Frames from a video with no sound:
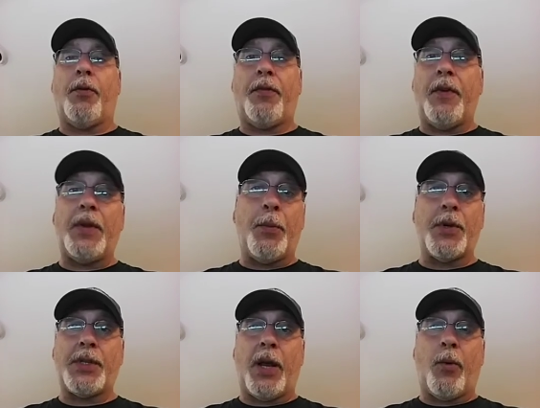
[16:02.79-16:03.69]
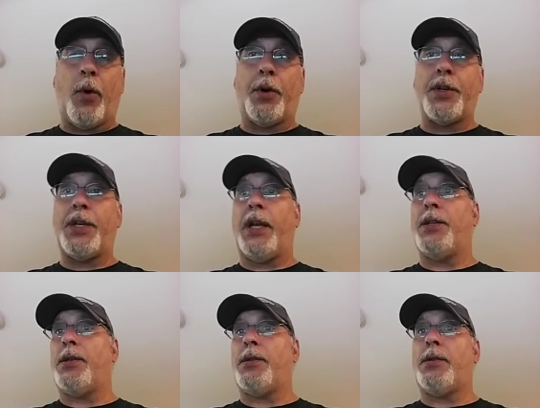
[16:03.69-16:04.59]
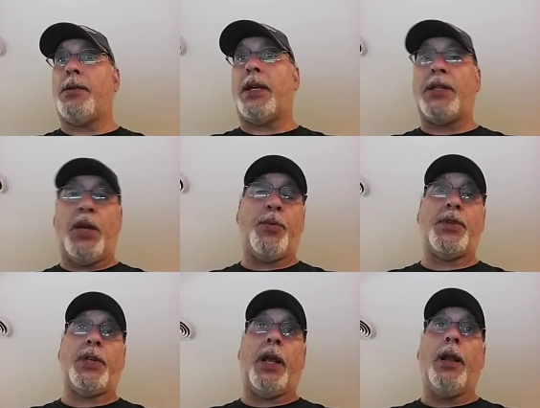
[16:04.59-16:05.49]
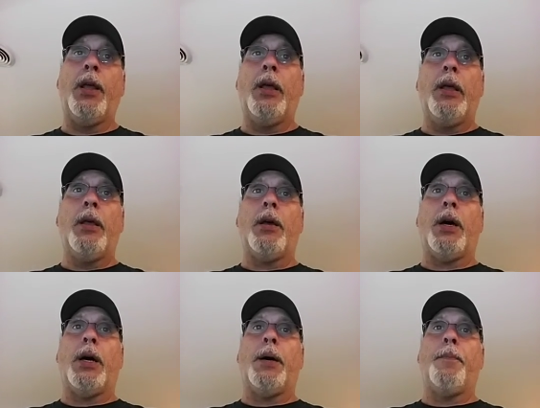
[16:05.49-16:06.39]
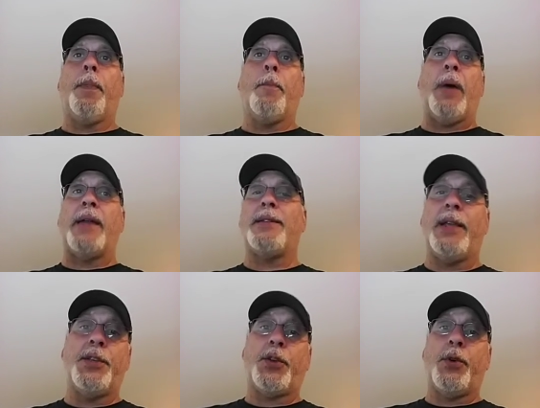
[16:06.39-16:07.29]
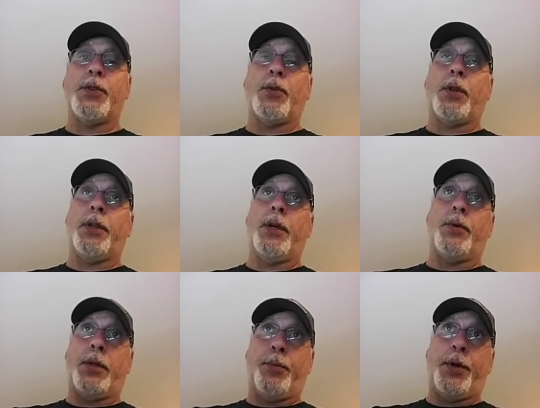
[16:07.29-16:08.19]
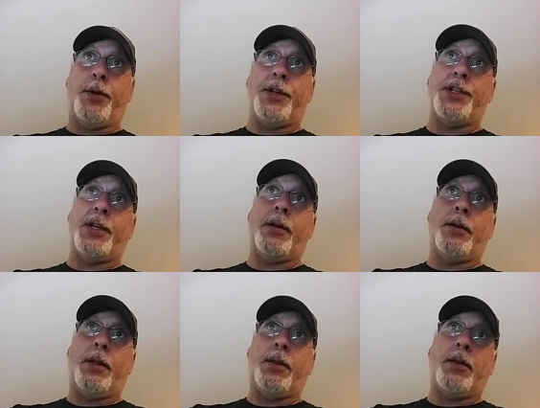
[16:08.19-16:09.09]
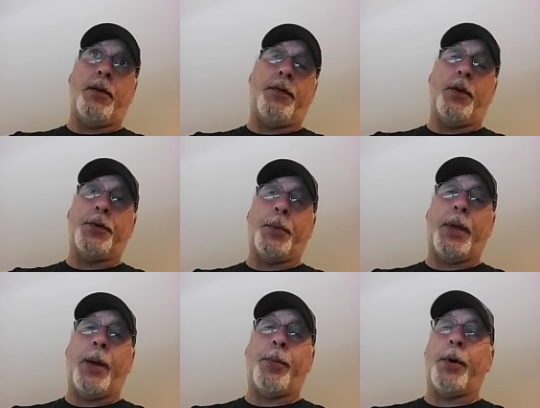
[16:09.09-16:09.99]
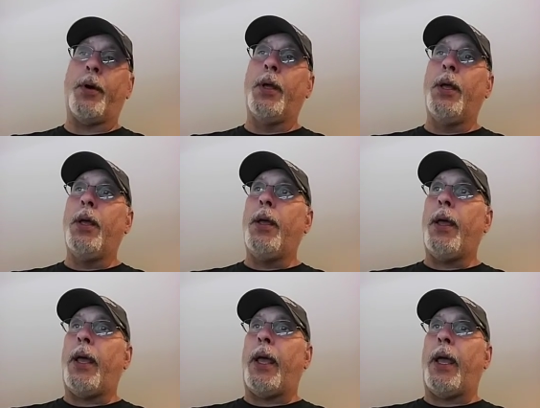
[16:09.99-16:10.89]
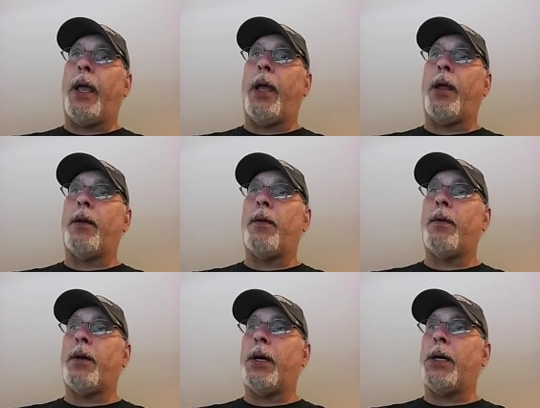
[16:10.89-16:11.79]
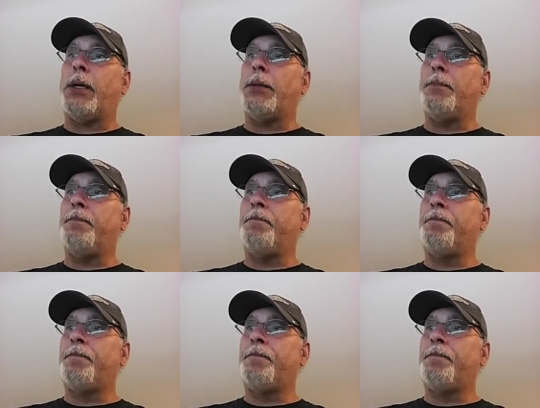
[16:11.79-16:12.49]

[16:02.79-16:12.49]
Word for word: 50% water changes, 60%. Um, mine stays crystal clear with the Purigen, the filter paper, and um,